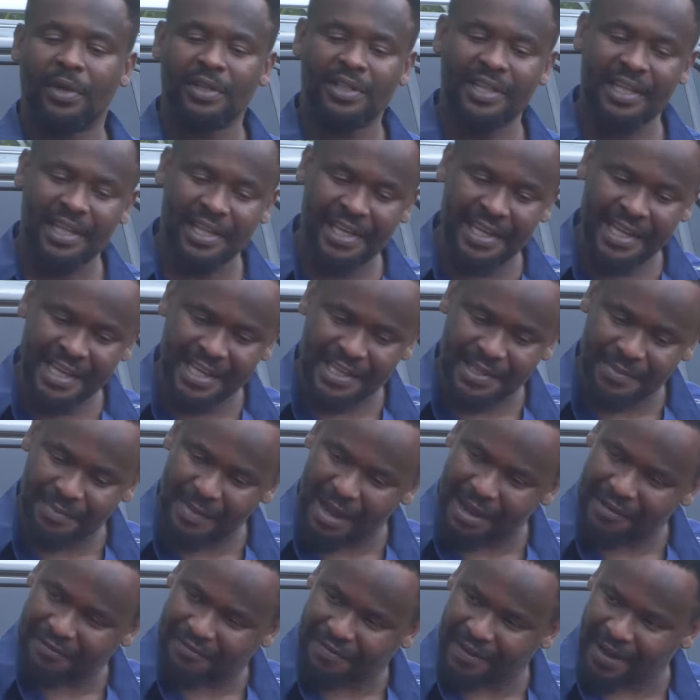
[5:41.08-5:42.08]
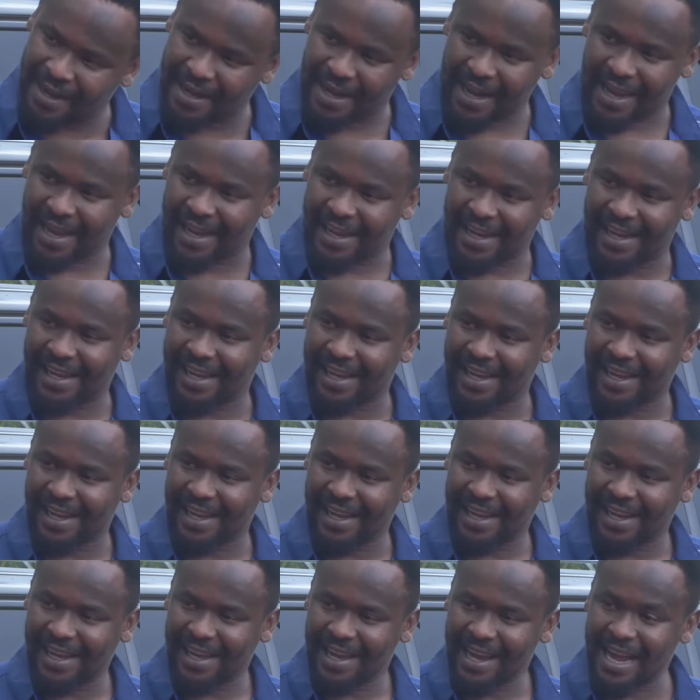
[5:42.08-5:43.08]
But he is my father.
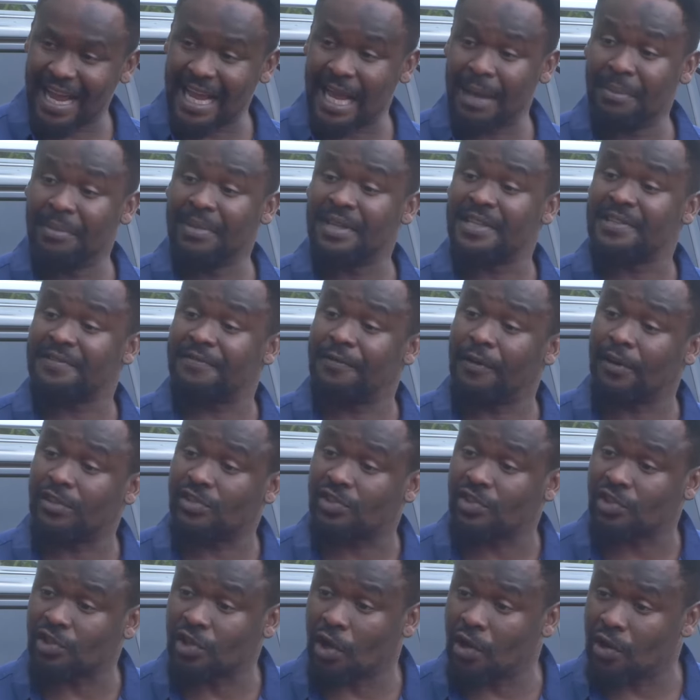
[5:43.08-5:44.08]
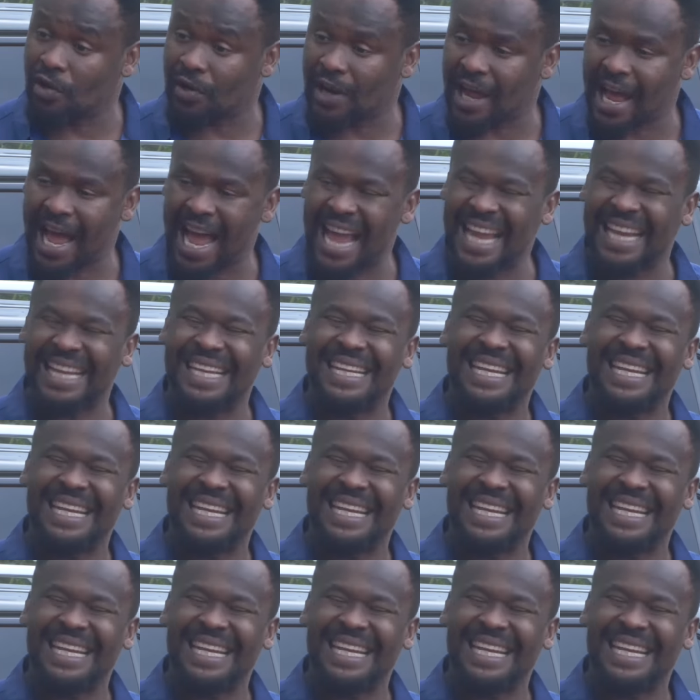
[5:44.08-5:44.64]
I am his first son. I